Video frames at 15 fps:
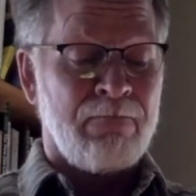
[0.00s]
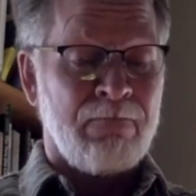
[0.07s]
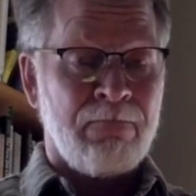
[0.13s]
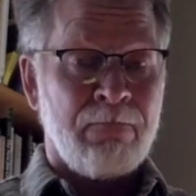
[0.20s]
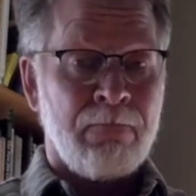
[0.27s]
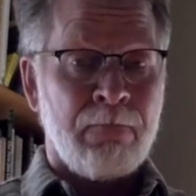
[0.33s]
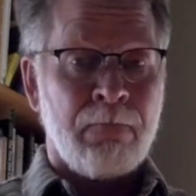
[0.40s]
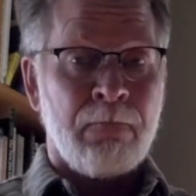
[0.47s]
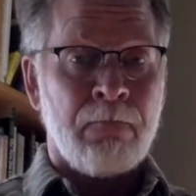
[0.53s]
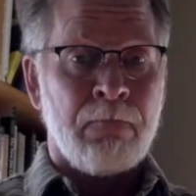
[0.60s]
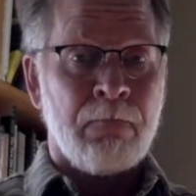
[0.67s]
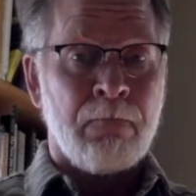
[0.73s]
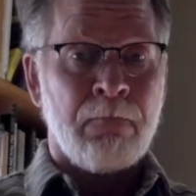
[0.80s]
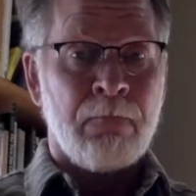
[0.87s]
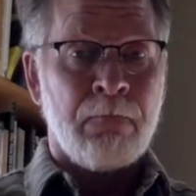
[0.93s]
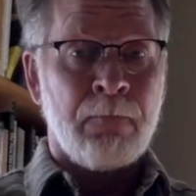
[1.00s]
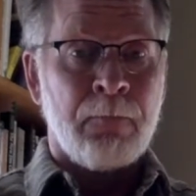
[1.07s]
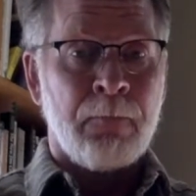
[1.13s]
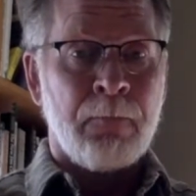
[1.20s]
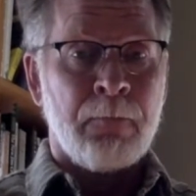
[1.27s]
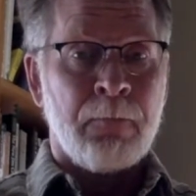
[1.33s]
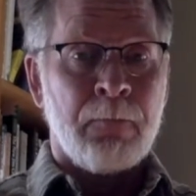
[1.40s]

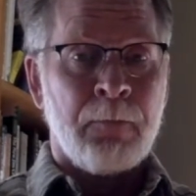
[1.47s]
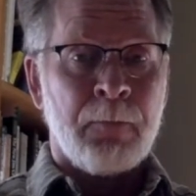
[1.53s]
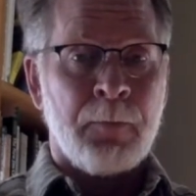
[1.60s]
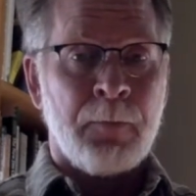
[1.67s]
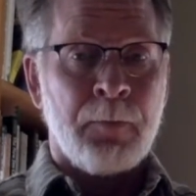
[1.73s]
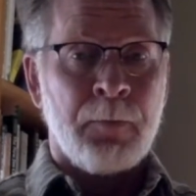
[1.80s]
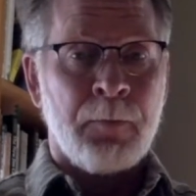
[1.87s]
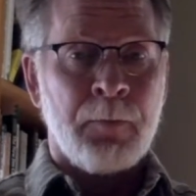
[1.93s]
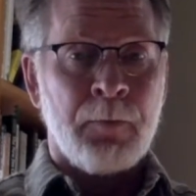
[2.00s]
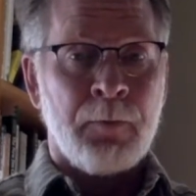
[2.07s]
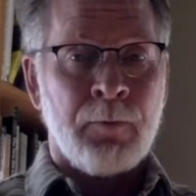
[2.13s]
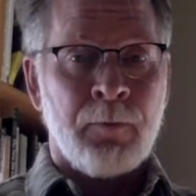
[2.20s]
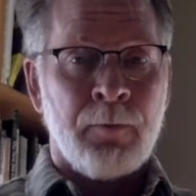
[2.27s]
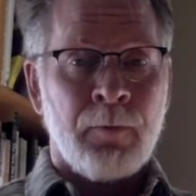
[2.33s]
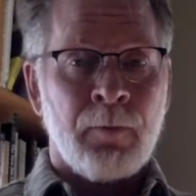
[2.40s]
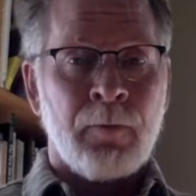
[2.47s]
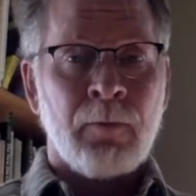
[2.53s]
(silence)